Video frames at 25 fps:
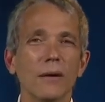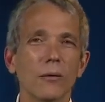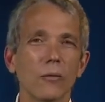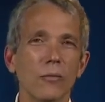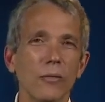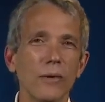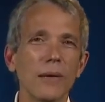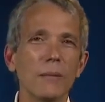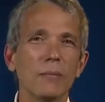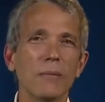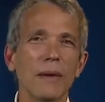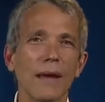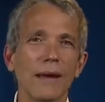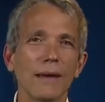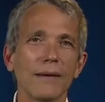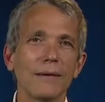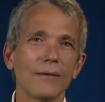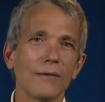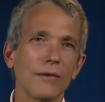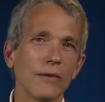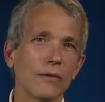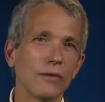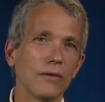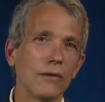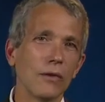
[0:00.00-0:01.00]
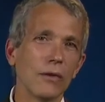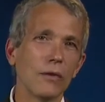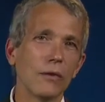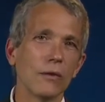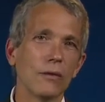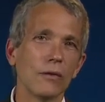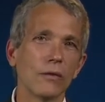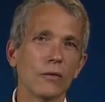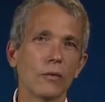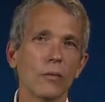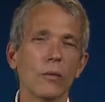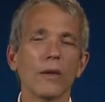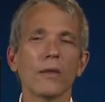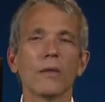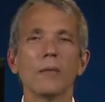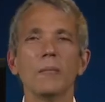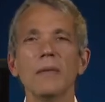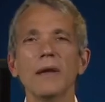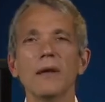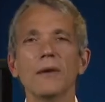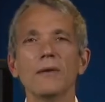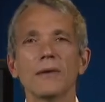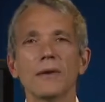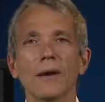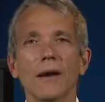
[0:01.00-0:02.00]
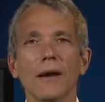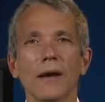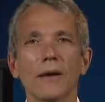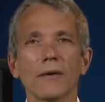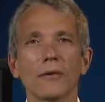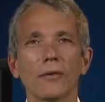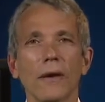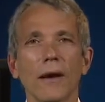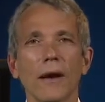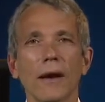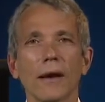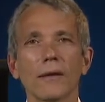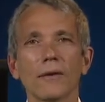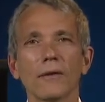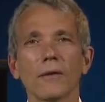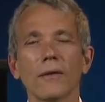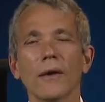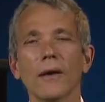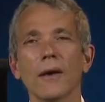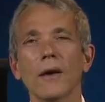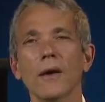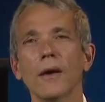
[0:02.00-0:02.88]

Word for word: rebates to students with meal contracts